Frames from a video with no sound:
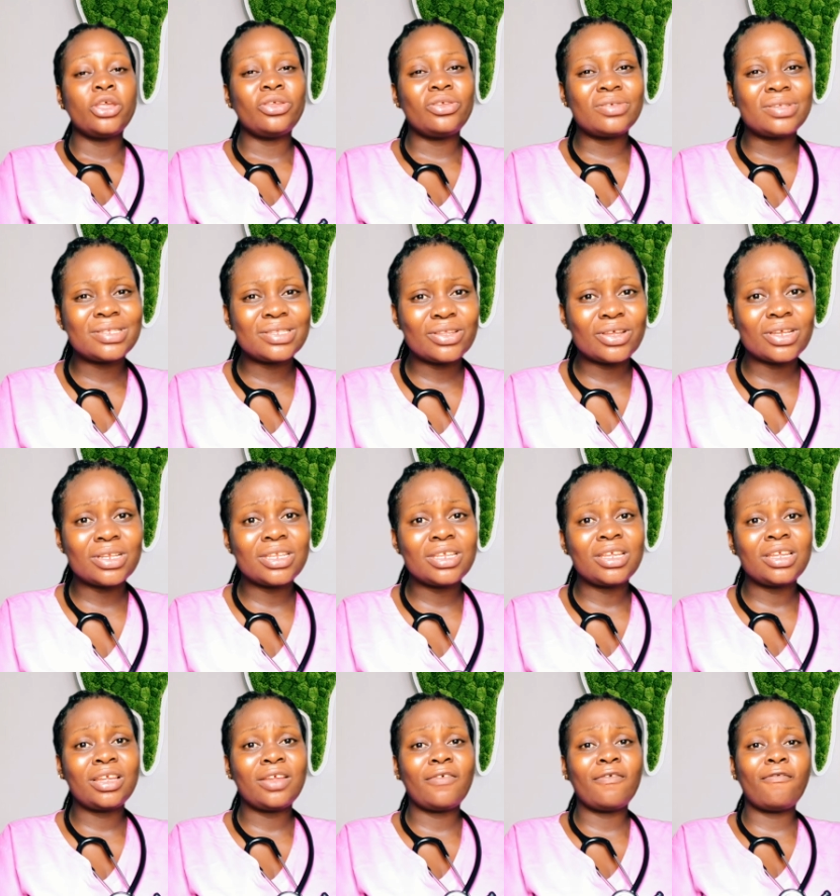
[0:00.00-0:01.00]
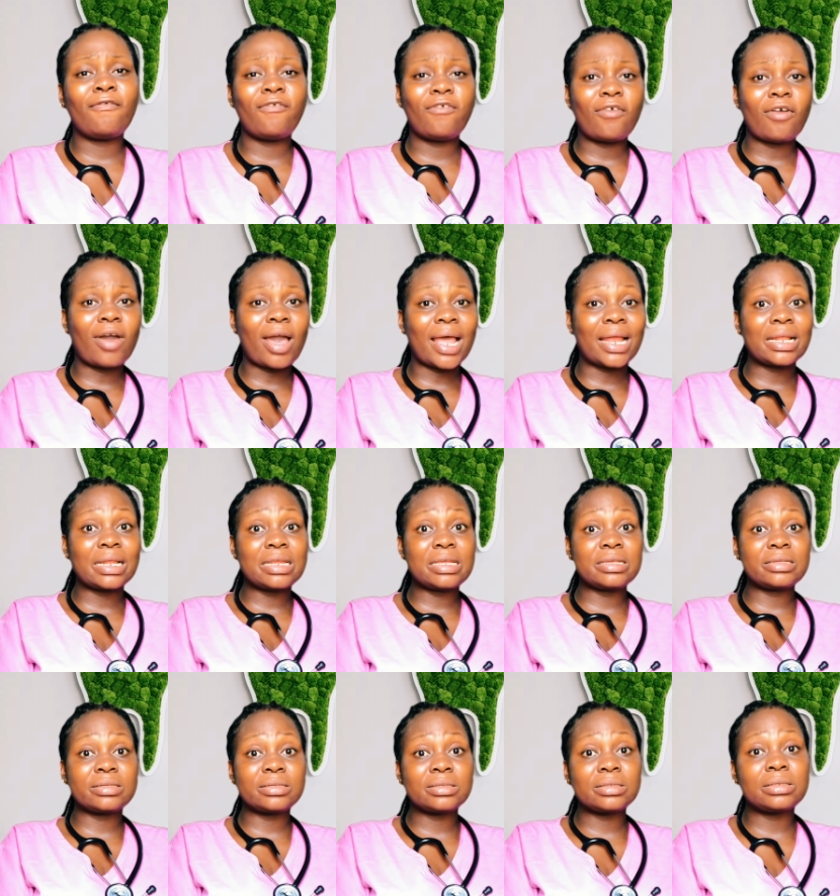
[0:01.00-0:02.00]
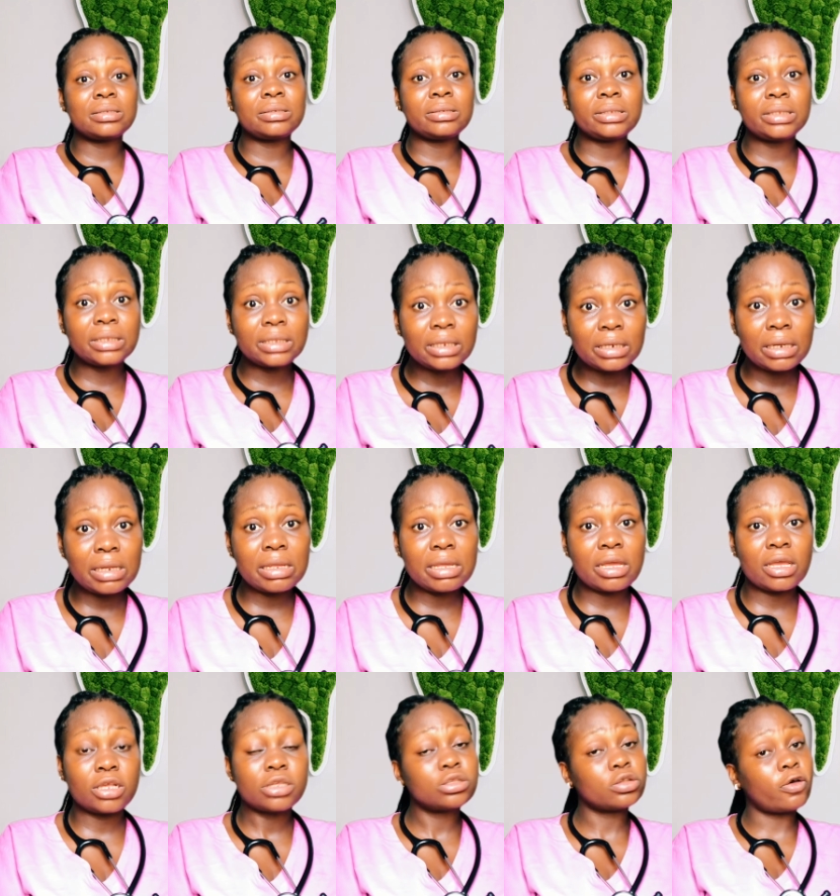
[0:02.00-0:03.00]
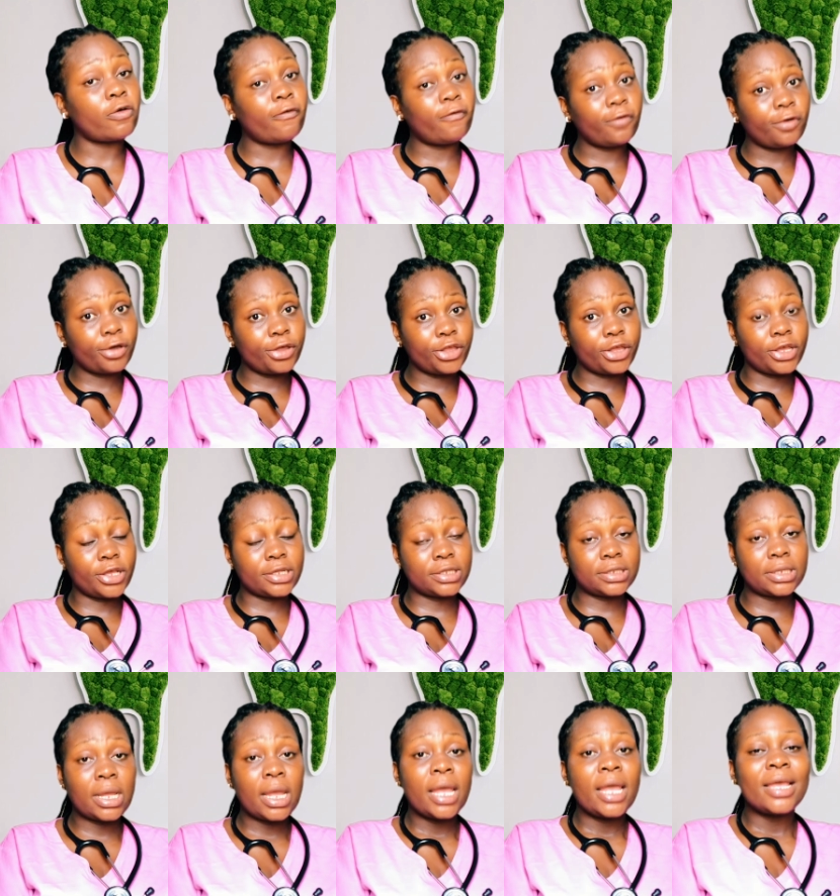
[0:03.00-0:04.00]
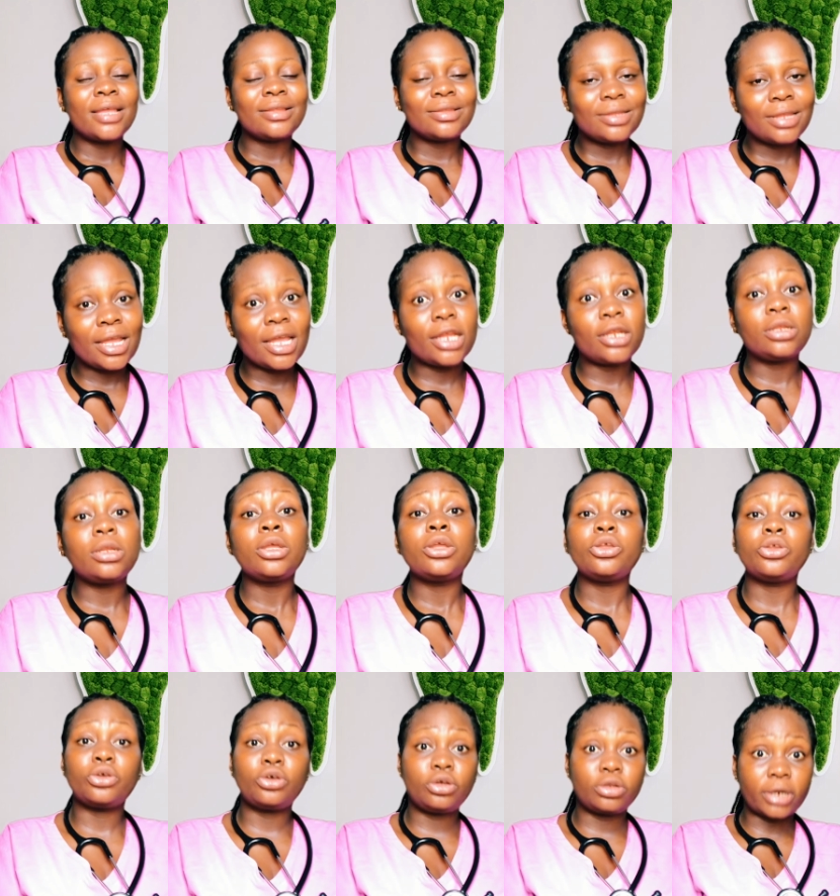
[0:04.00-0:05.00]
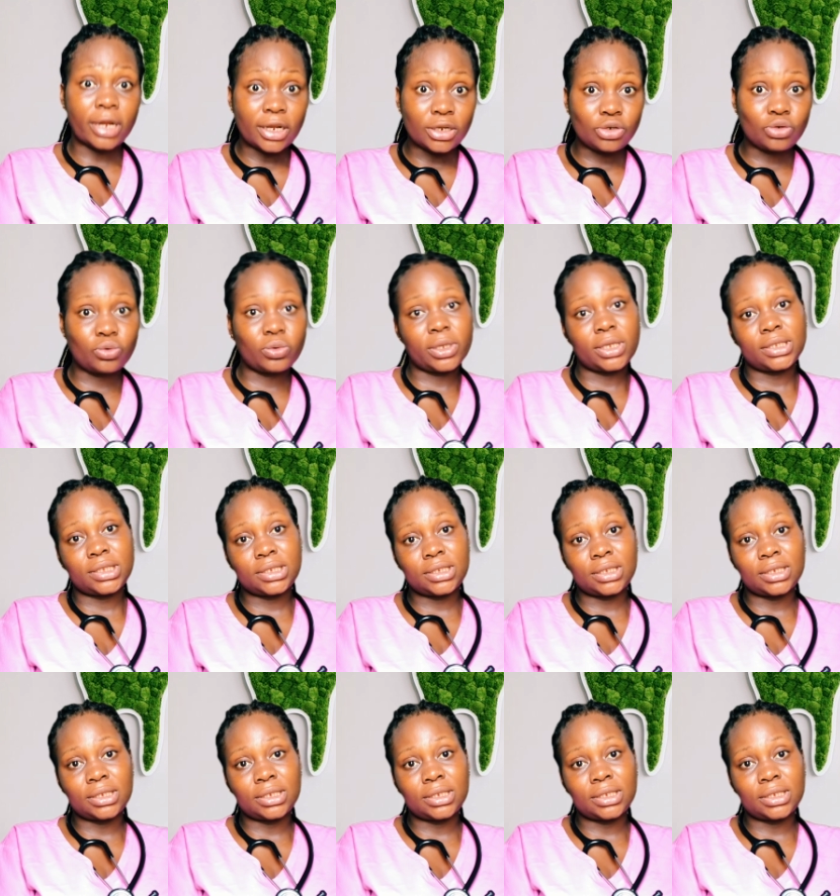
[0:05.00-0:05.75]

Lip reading: You study for at least 3 years or 4 years, then you graduate.